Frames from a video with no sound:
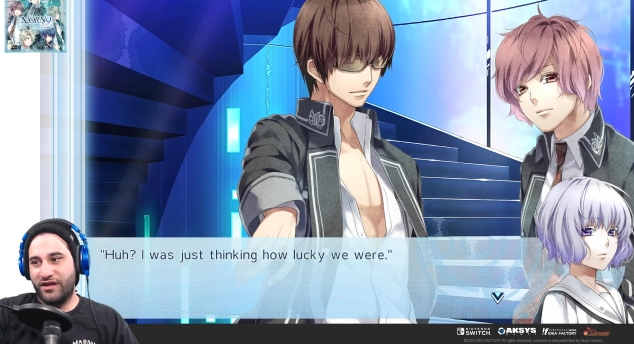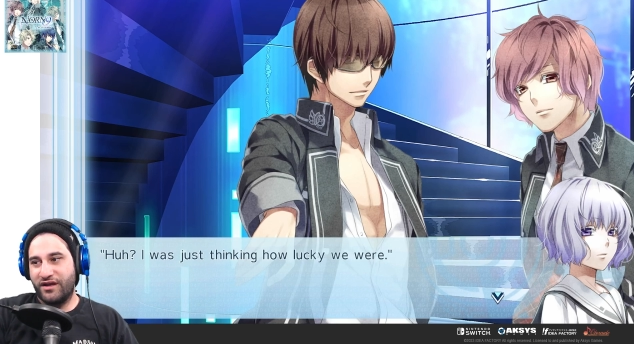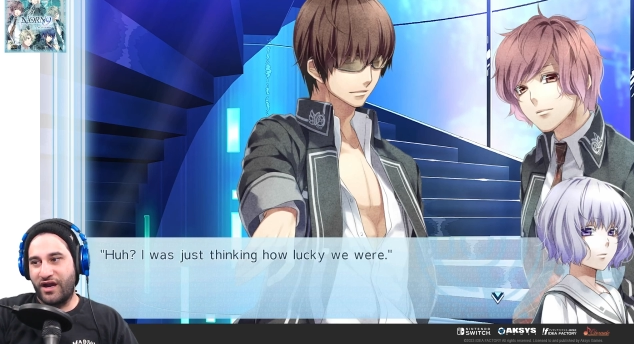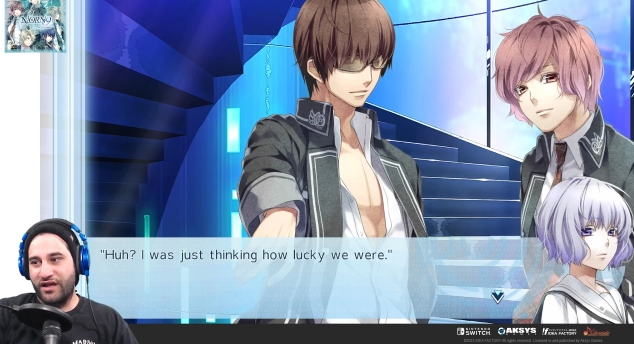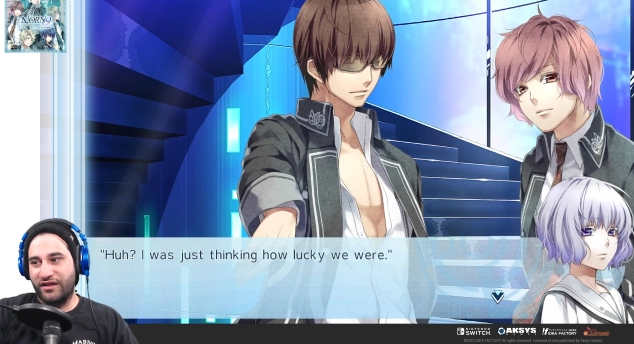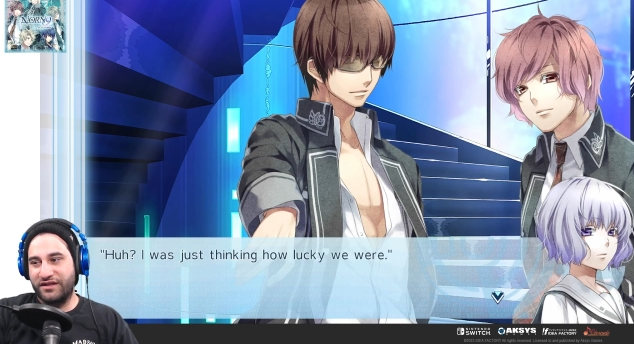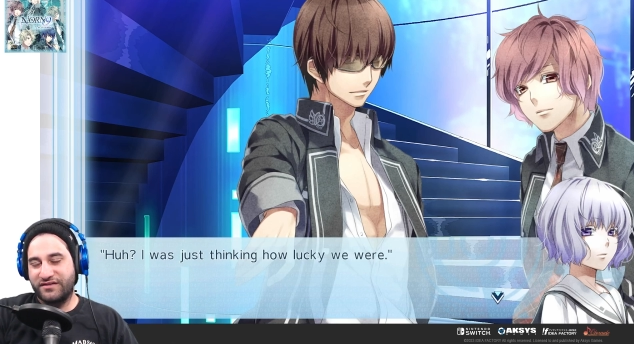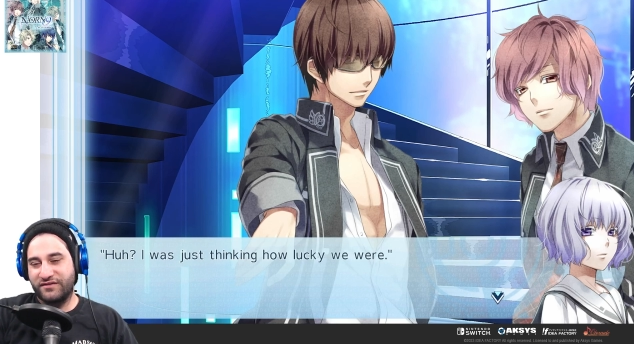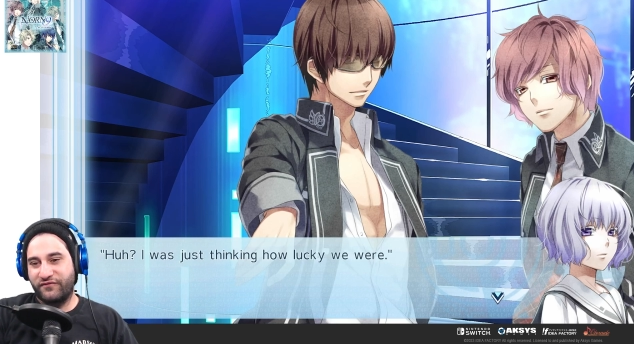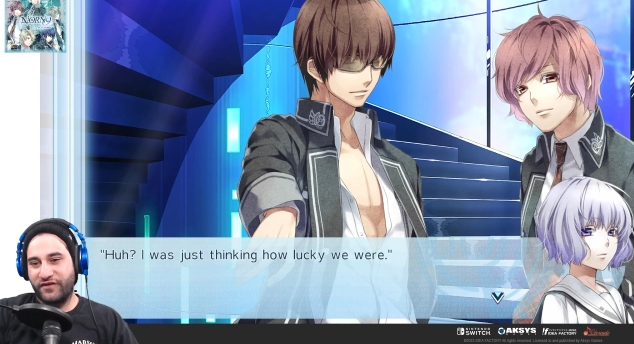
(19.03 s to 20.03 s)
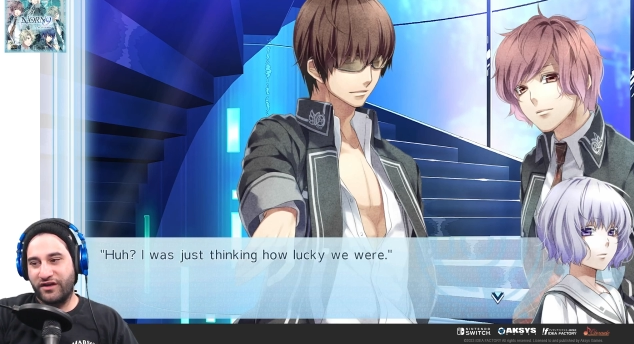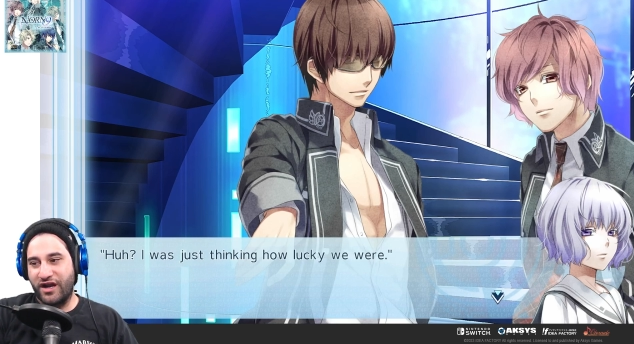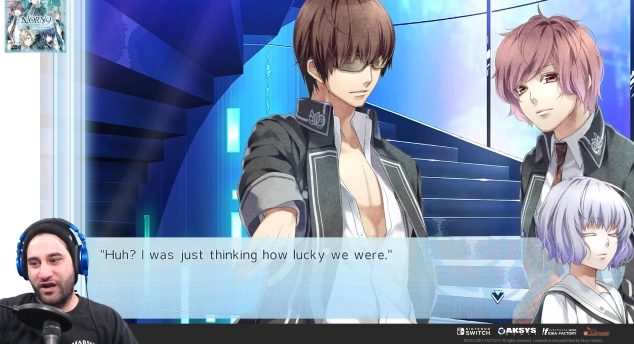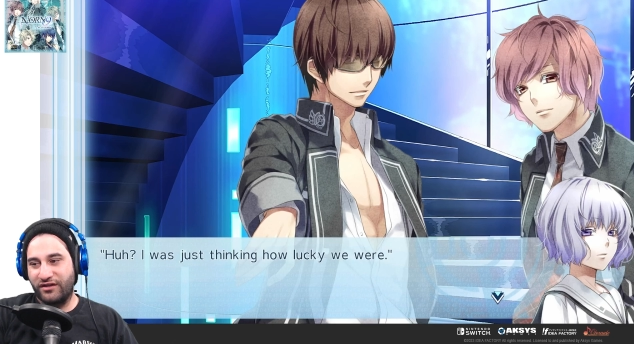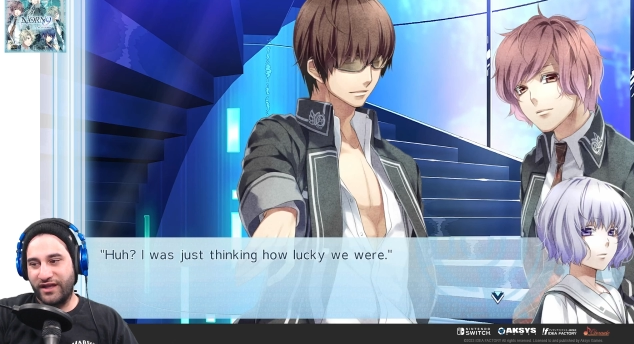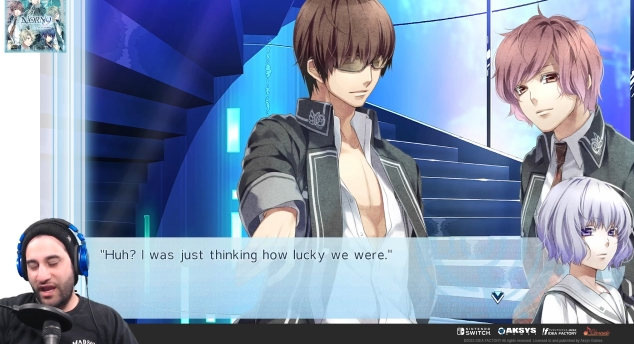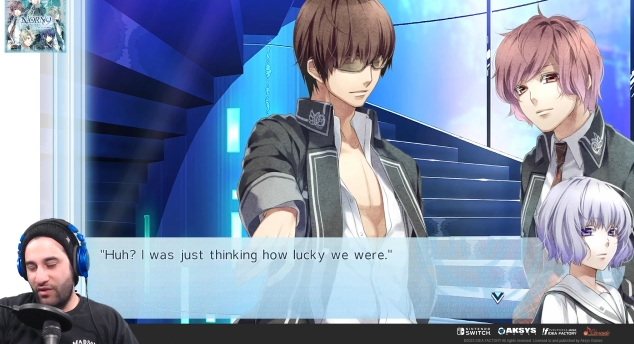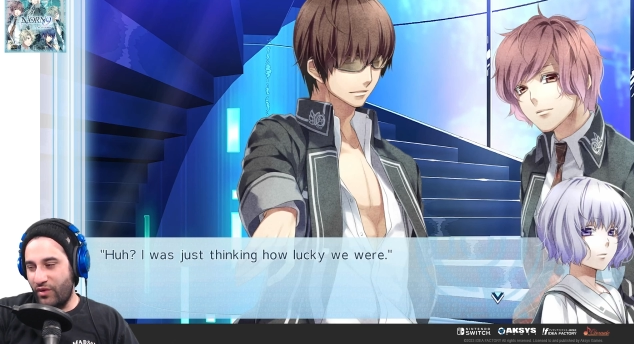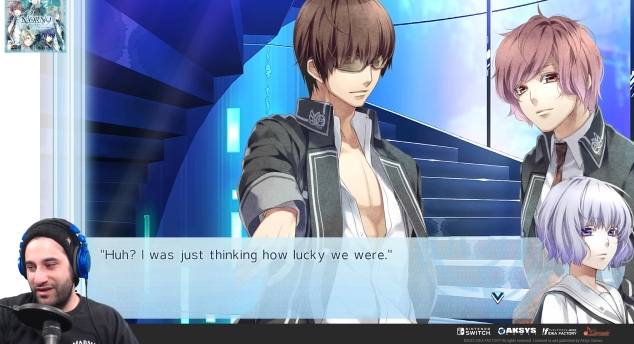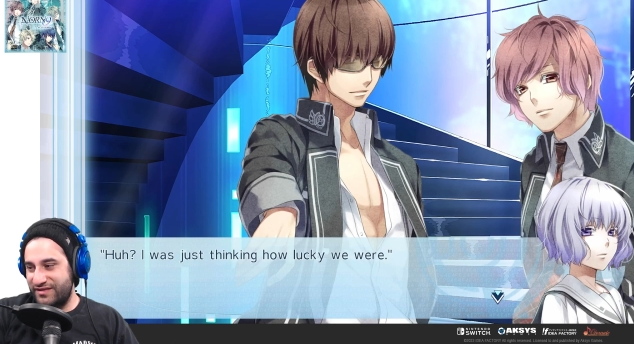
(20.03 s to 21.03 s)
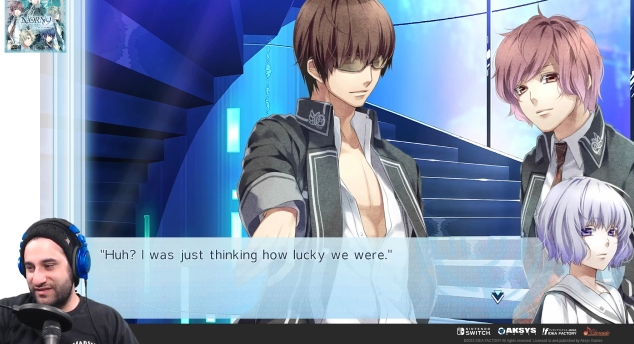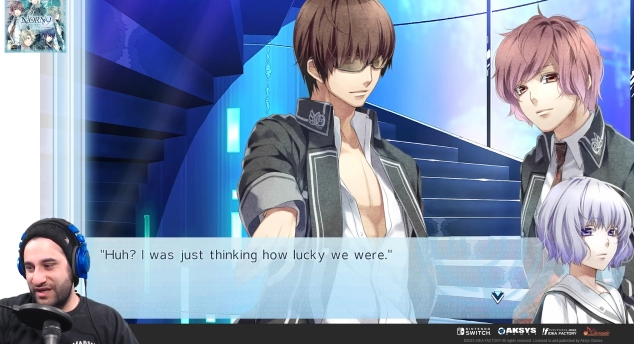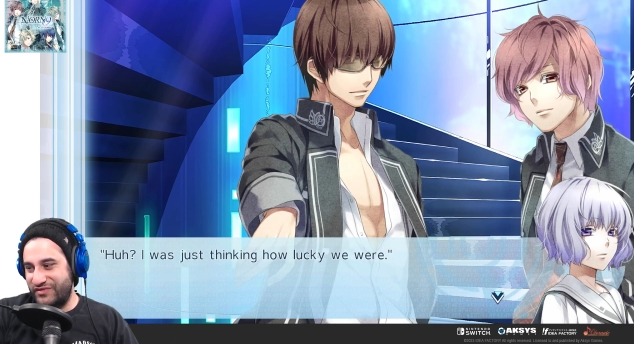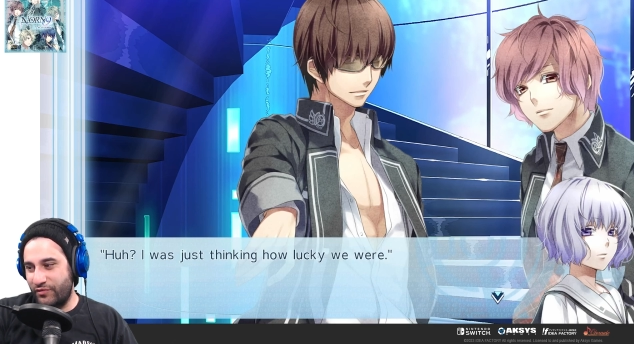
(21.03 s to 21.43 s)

Speaker 1: I like to figure out like, hey, why is this game so